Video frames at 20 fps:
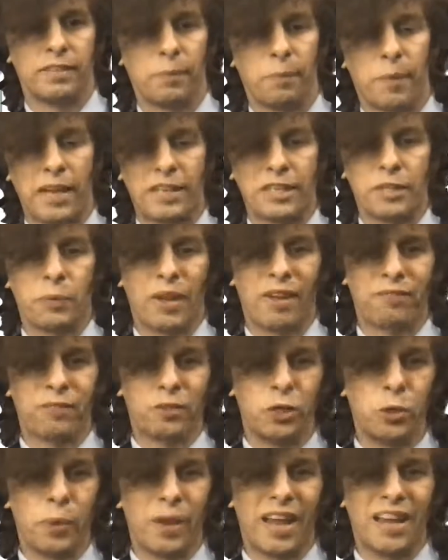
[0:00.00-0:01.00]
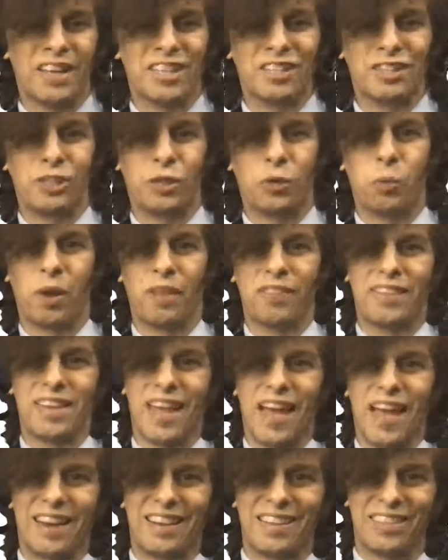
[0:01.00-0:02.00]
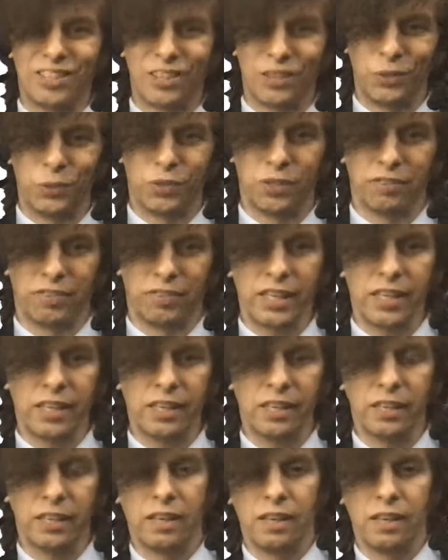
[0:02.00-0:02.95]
Imagine we have two agents who want the ad exclusively, and